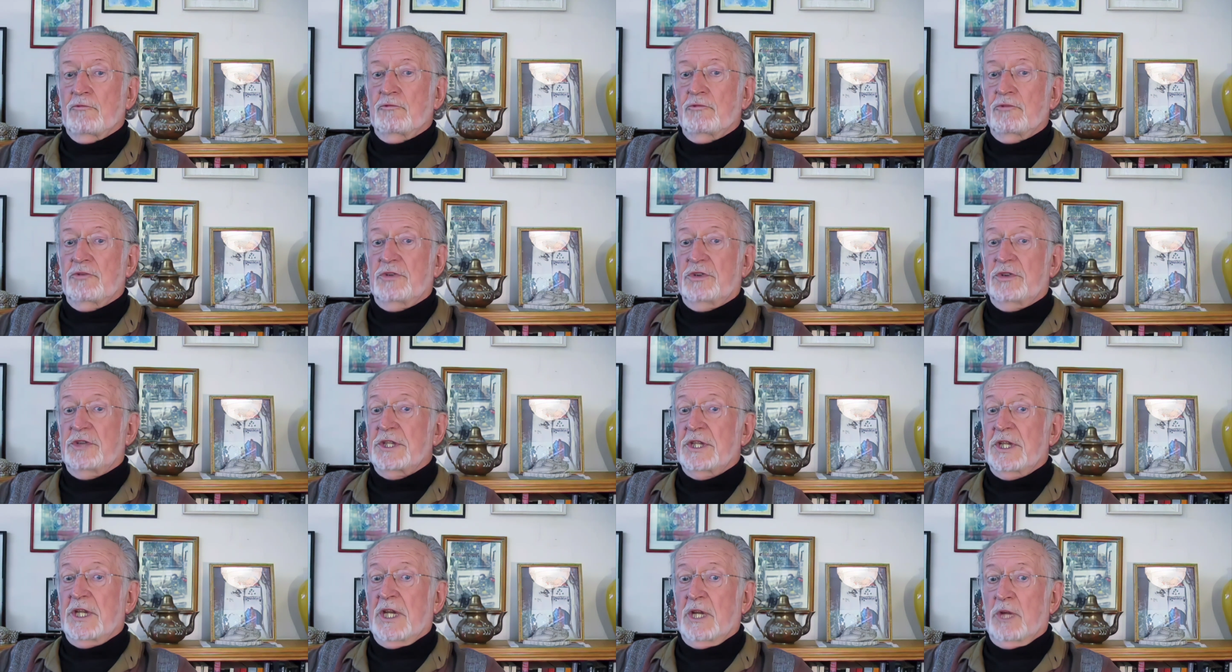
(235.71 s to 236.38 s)

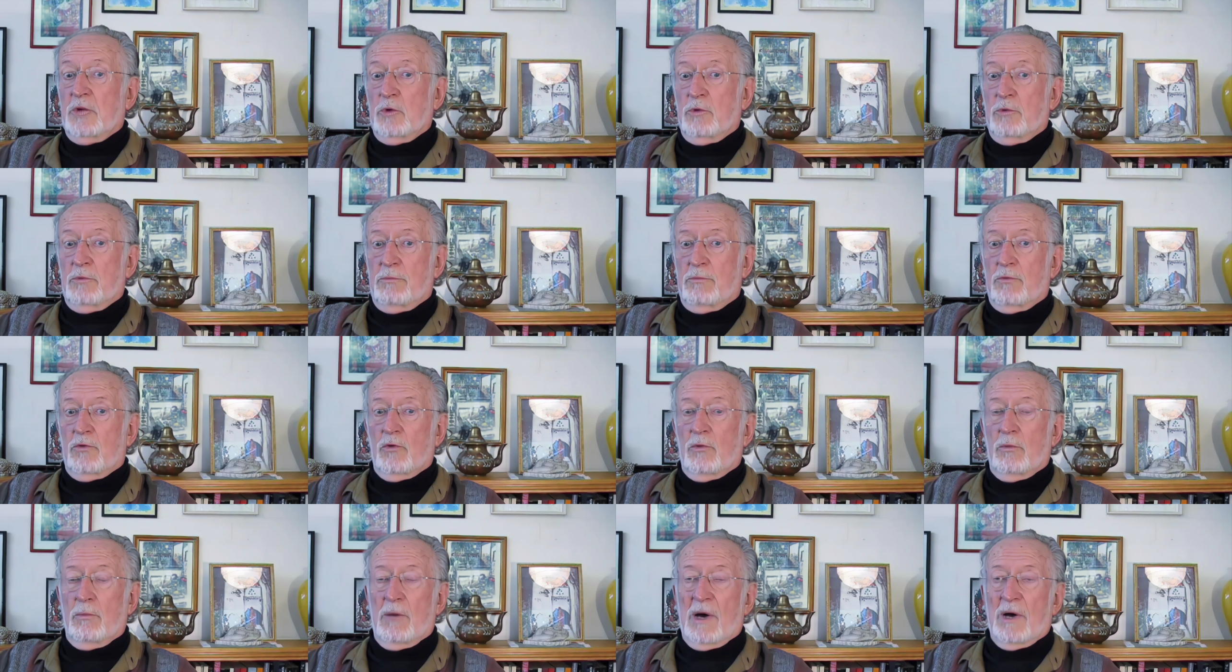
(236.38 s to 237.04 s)
visiting with
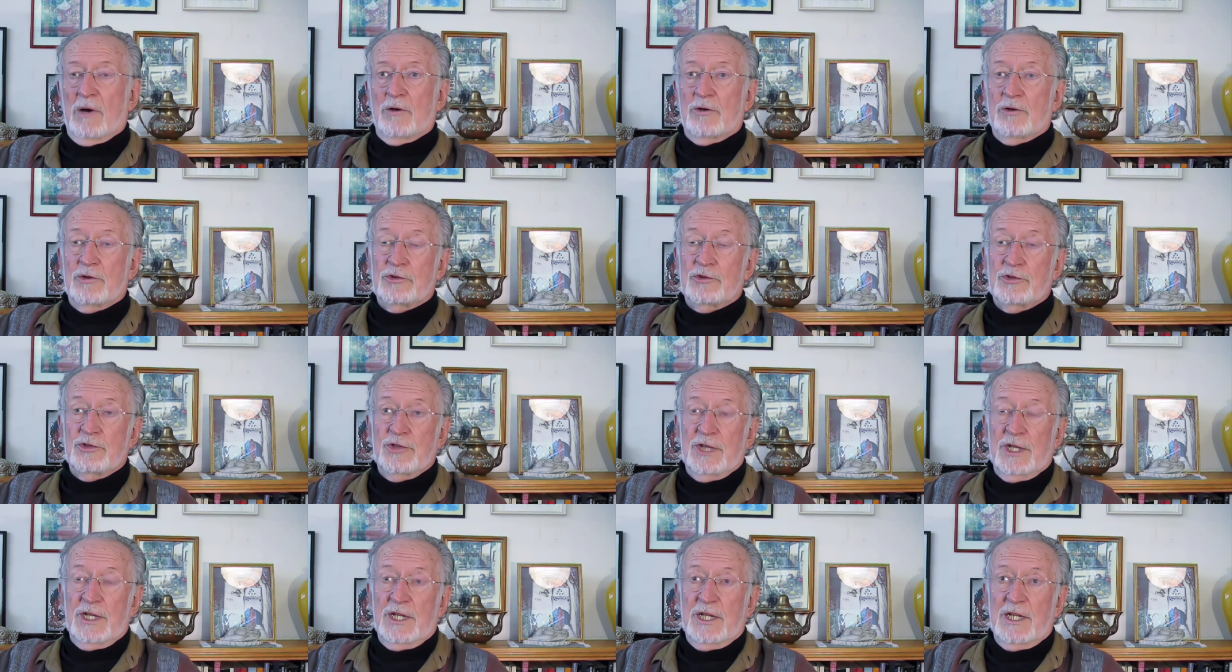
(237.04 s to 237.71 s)
Paul Bowles,
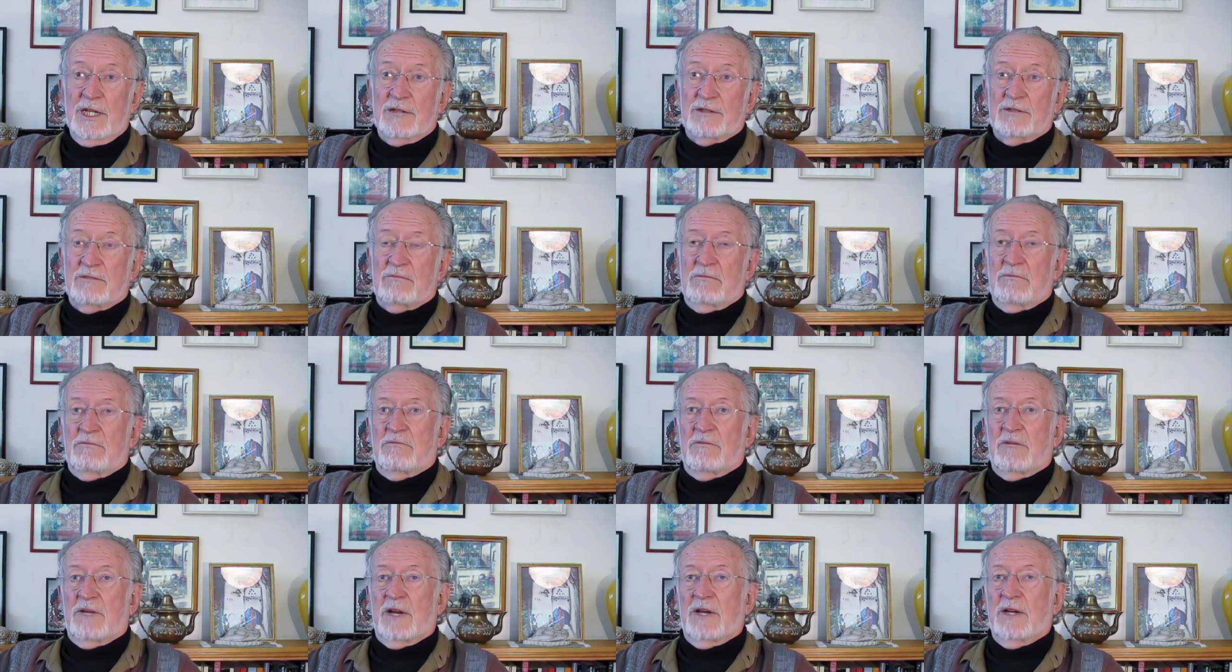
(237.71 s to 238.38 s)
sitting in his
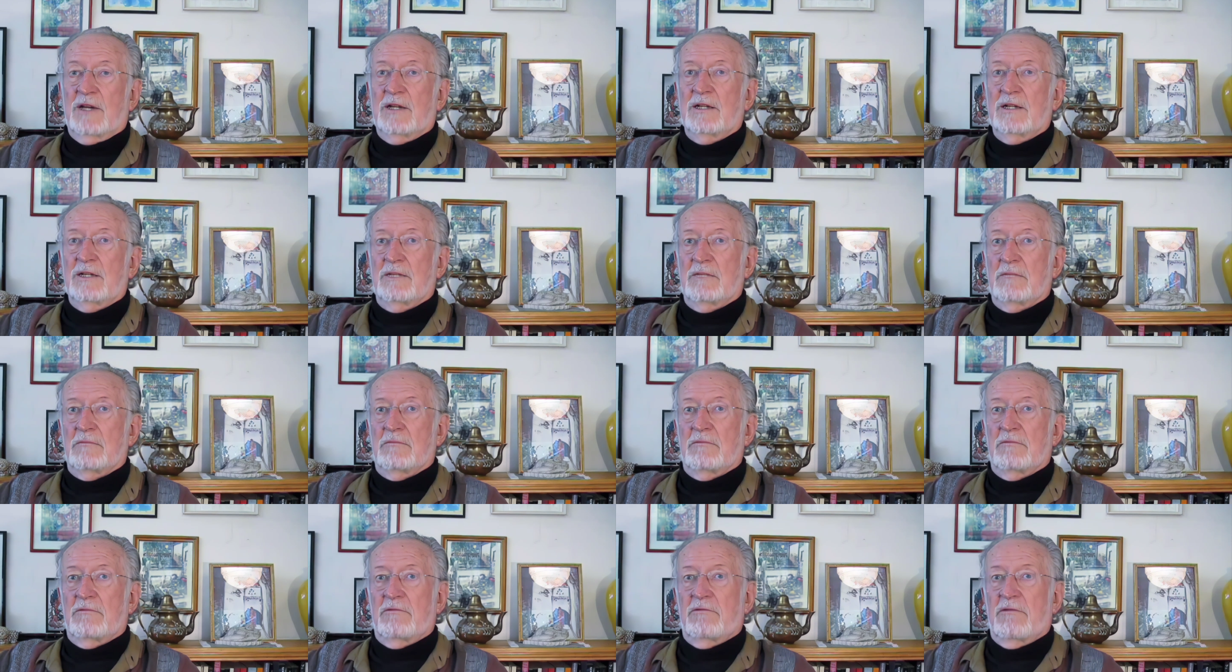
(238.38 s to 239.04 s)
funny little
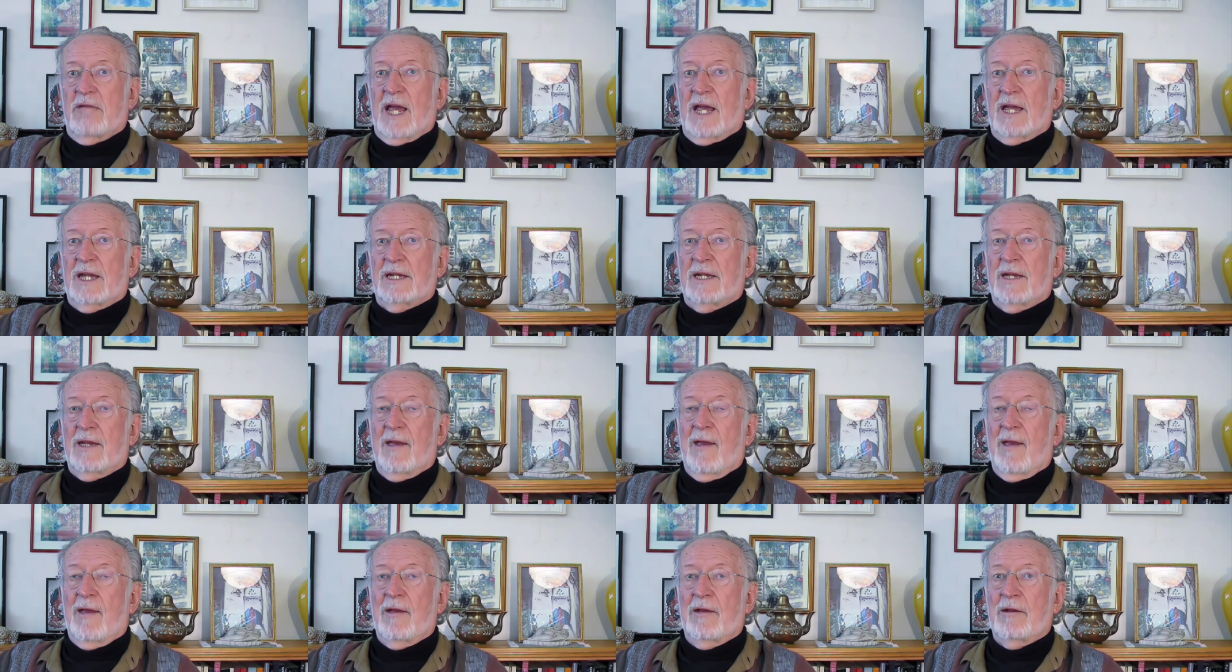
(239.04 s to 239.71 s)
flat he
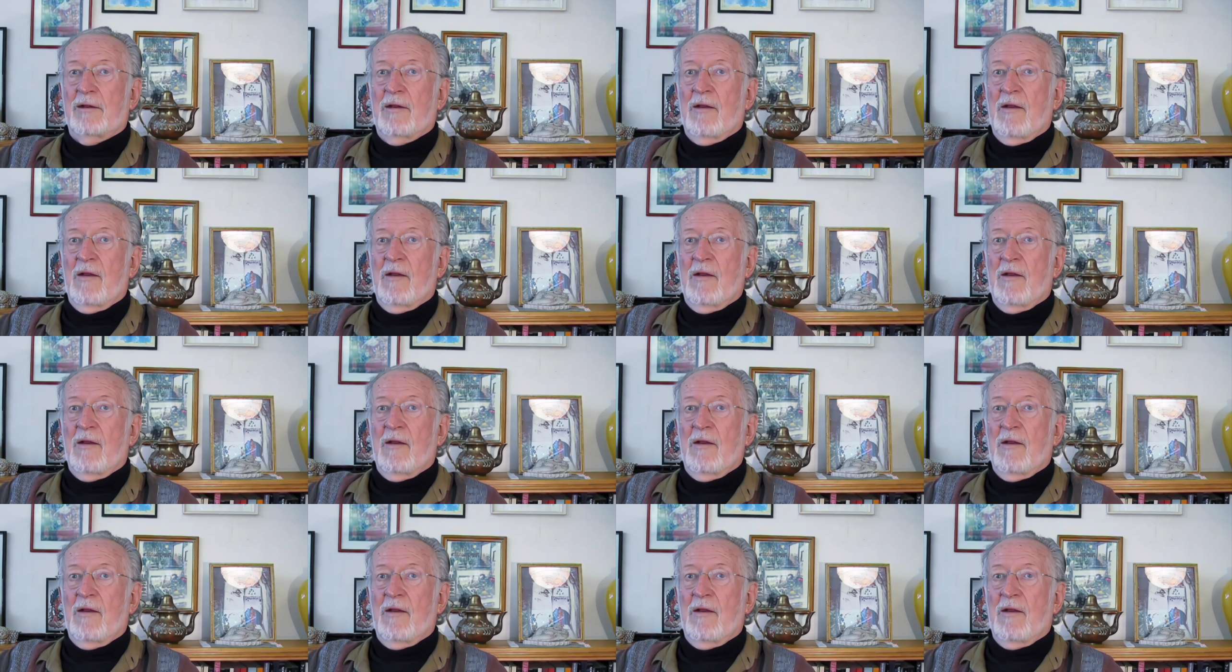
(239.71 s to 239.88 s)
had,